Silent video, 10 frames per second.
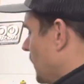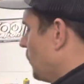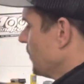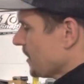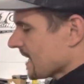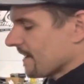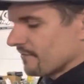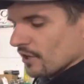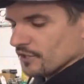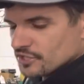One thing
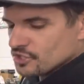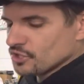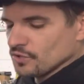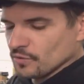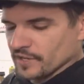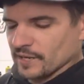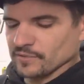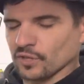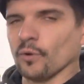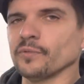I've noticed too when I
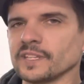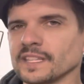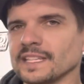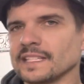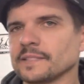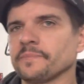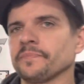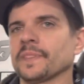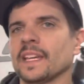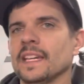was holding these
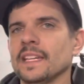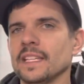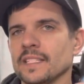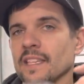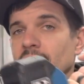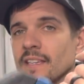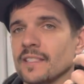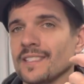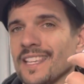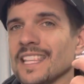is
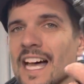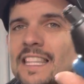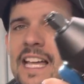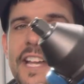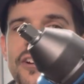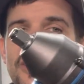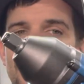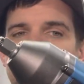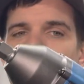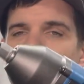this is a lot lighter
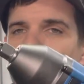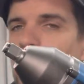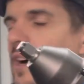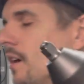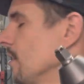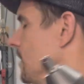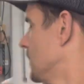as well.